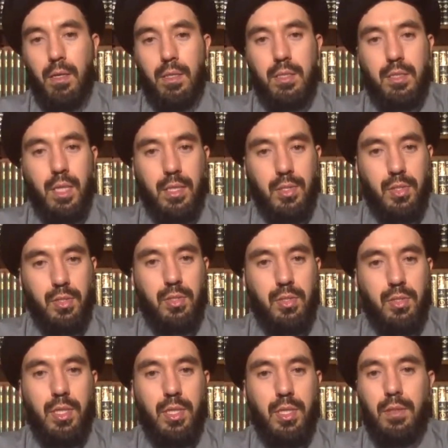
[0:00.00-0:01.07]

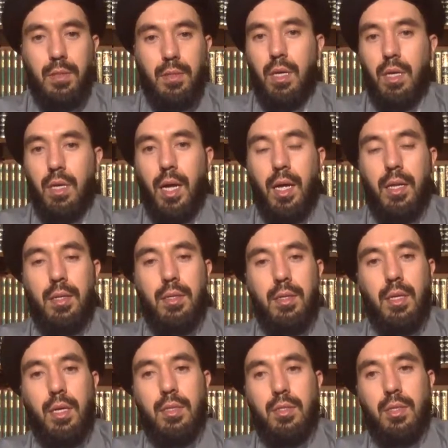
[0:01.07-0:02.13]
necessary,
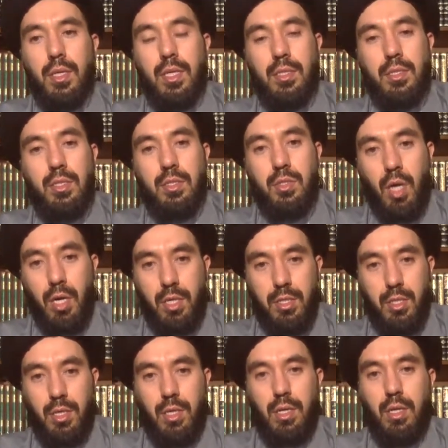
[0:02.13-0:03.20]
and as long as the
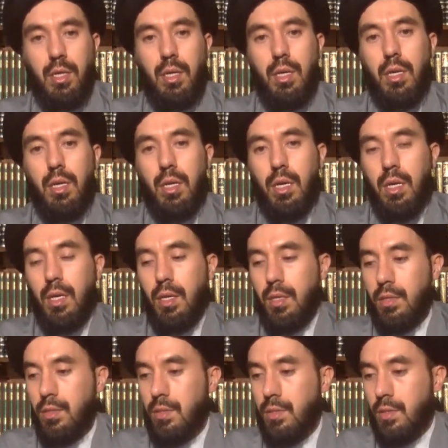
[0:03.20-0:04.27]
doctor
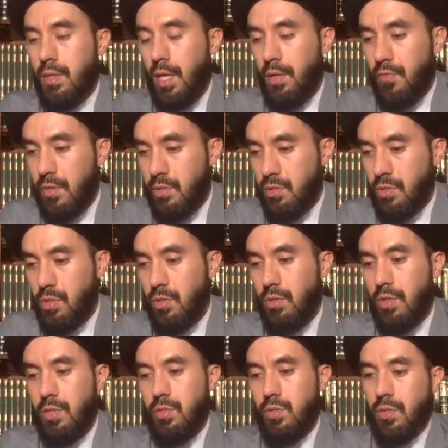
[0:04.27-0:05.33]
gave it to you,
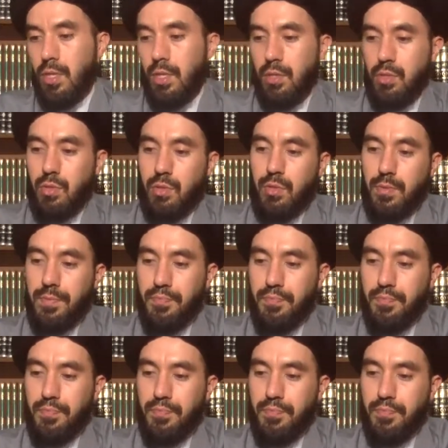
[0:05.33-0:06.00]
it's okay to